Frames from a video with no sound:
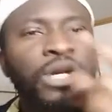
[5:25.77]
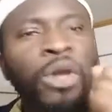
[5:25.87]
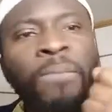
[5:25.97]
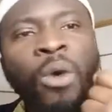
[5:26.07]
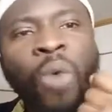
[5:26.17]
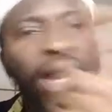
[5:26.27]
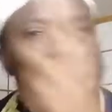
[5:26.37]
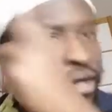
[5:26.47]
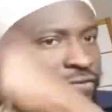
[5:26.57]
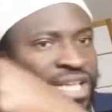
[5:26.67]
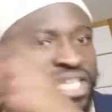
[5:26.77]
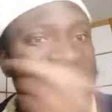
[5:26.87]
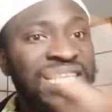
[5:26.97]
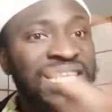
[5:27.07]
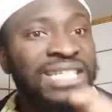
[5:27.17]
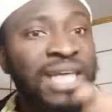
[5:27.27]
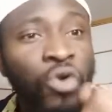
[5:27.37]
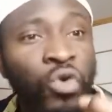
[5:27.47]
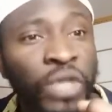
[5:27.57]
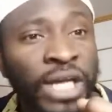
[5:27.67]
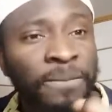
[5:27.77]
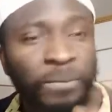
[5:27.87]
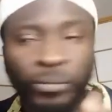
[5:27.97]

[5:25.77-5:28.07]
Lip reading: Number one, the first hadith I quoted,